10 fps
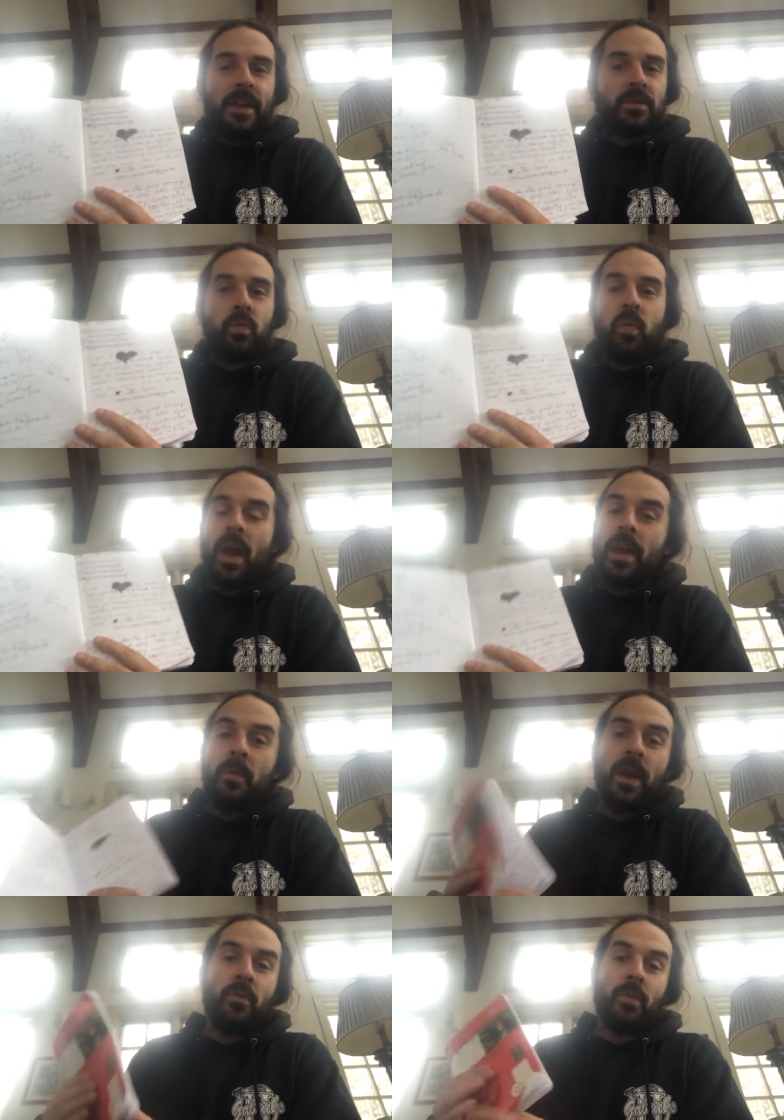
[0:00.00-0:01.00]
And that's way,
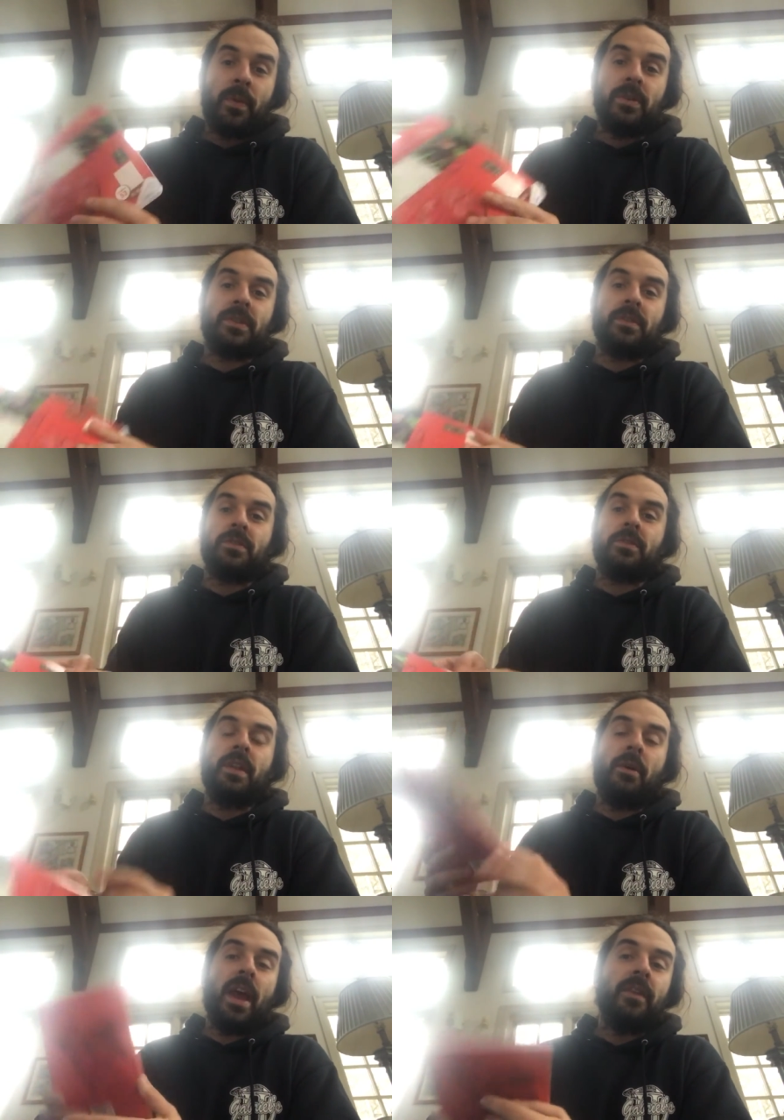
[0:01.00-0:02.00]
way more personal. So
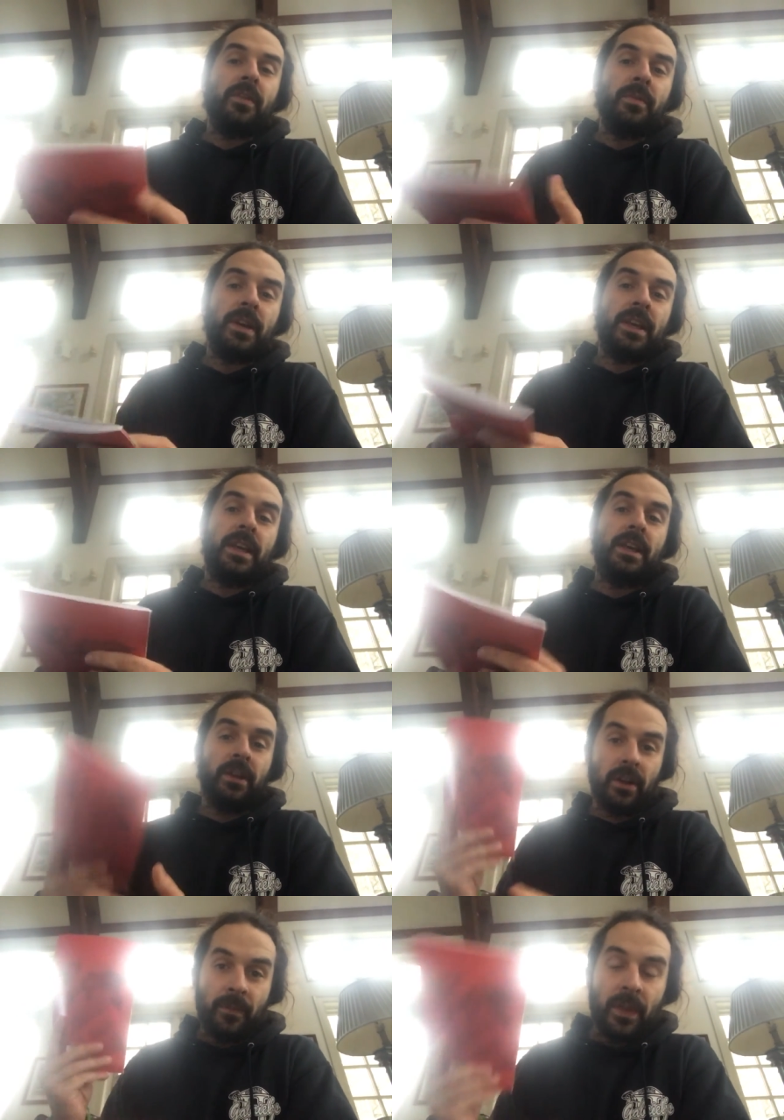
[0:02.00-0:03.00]
now everybody
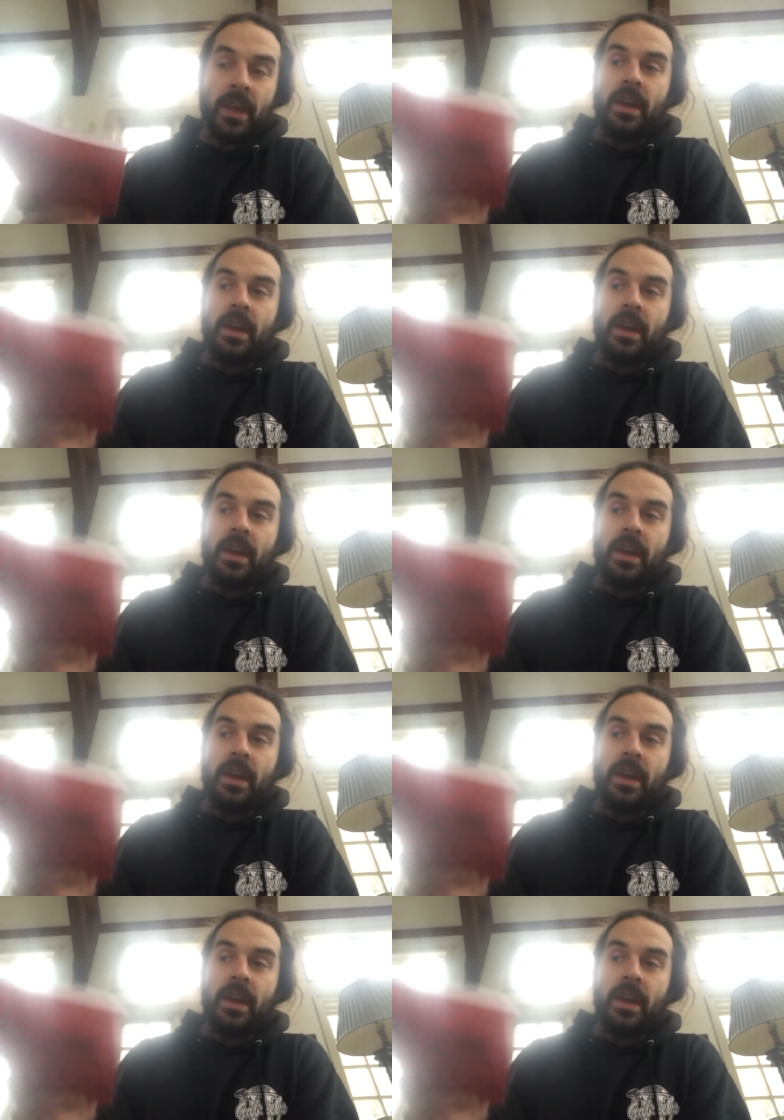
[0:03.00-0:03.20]
here